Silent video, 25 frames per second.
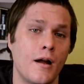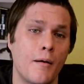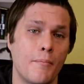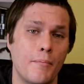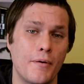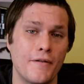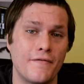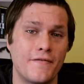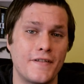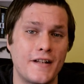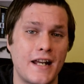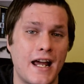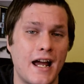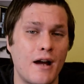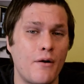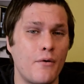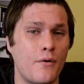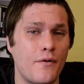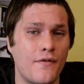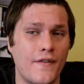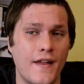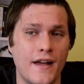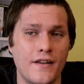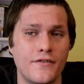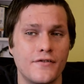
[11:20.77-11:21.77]
But for now,
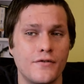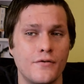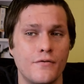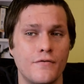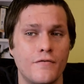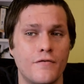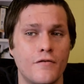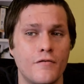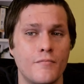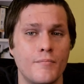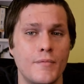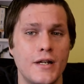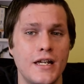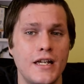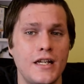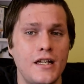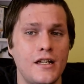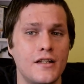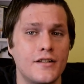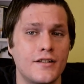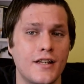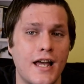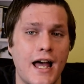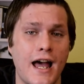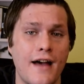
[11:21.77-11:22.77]
that's all from me,
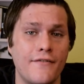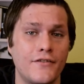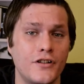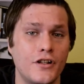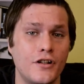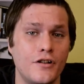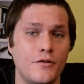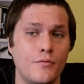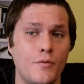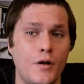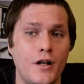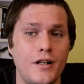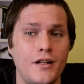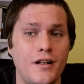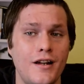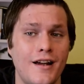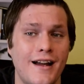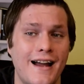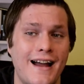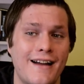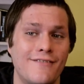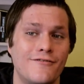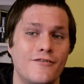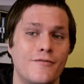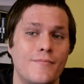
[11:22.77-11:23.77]
so have a good one,
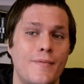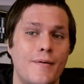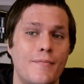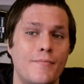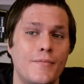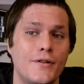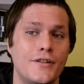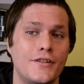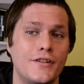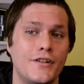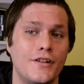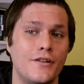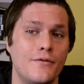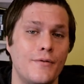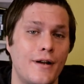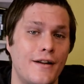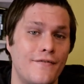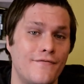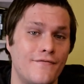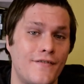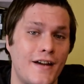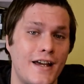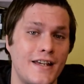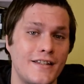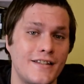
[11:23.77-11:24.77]
and remember to
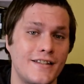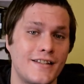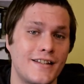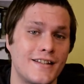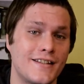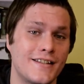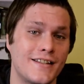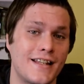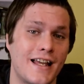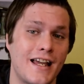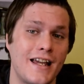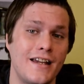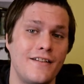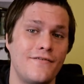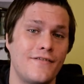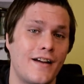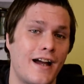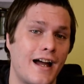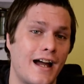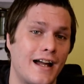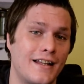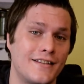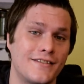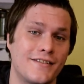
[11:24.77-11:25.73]
invest, save, and